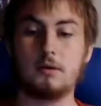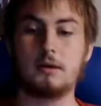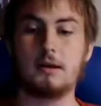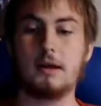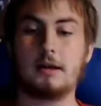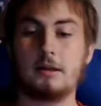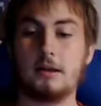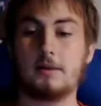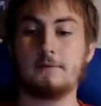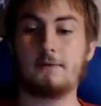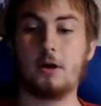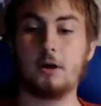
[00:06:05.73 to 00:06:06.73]
and you end
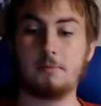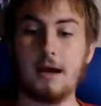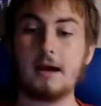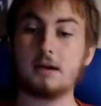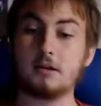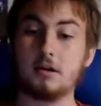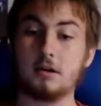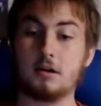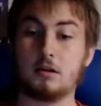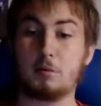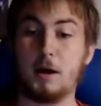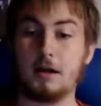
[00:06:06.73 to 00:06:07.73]
up falling back a ton
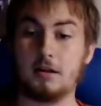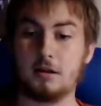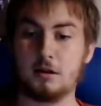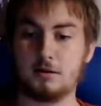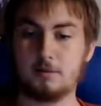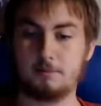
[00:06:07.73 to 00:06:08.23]
of spots.